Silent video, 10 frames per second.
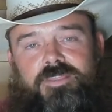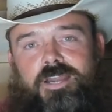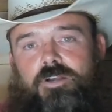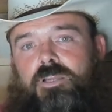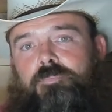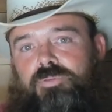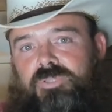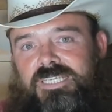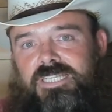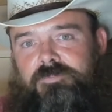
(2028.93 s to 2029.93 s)
that are
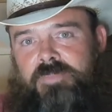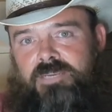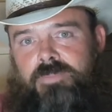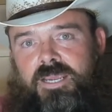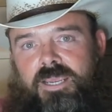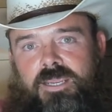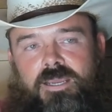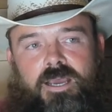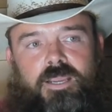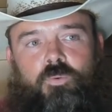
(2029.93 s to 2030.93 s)
completely made by
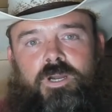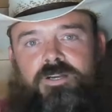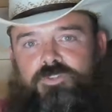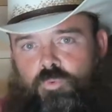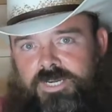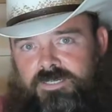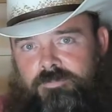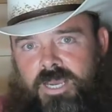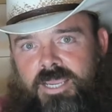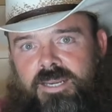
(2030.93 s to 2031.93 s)
AI, where it's
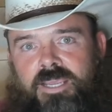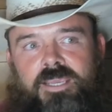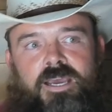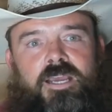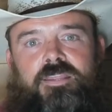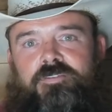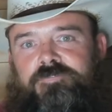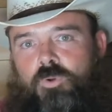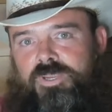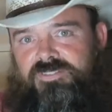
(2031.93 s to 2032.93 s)
written by an AI, the
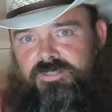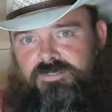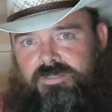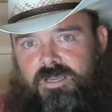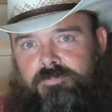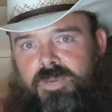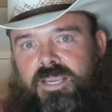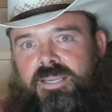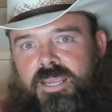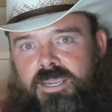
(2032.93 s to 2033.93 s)
voice is done
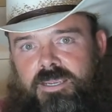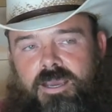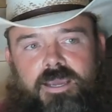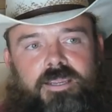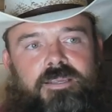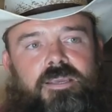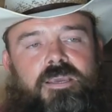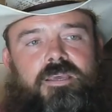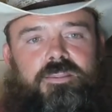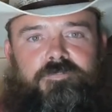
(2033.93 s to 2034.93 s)
by an AI,
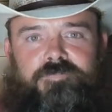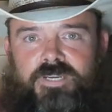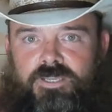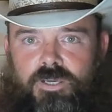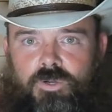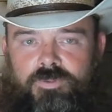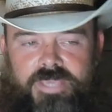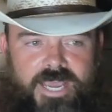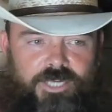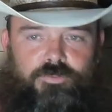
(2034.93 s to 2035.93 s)
the video,
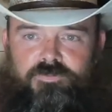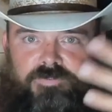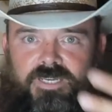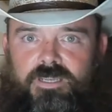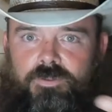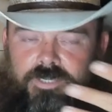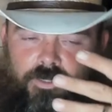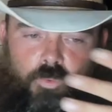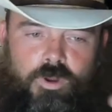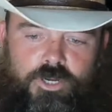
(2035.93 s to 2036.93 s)
the actual video that
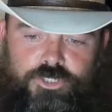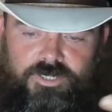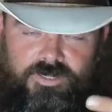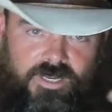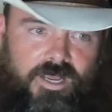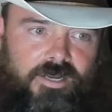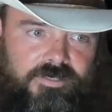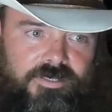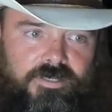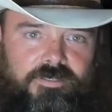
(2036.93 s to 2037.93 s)
you're watching, the
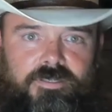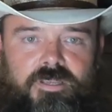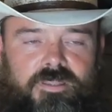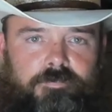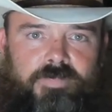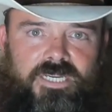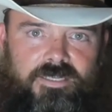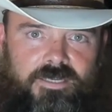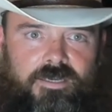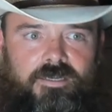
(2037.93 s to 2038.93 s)
content, the
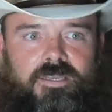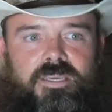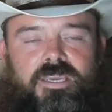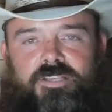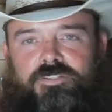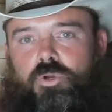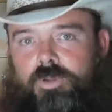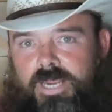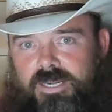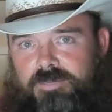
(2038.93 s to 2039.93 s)
media is
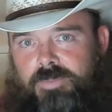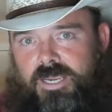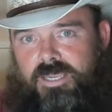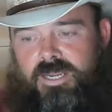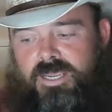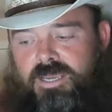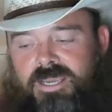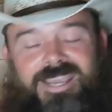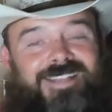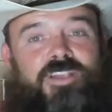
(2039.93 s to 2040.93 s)
created by an
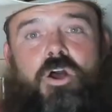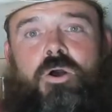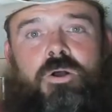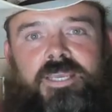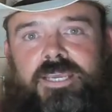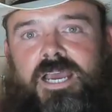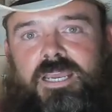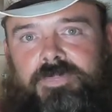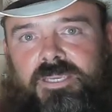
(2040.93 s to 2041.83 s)
AI. It's all AI